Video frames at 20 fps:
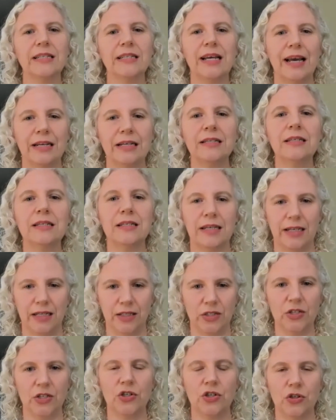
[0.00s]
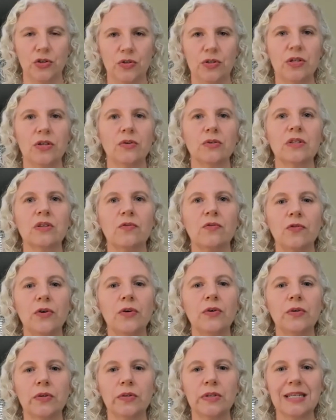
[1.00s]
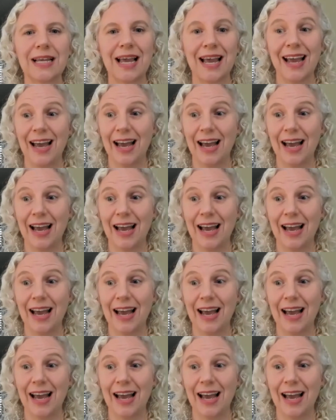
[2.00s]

tendency to choose those foods.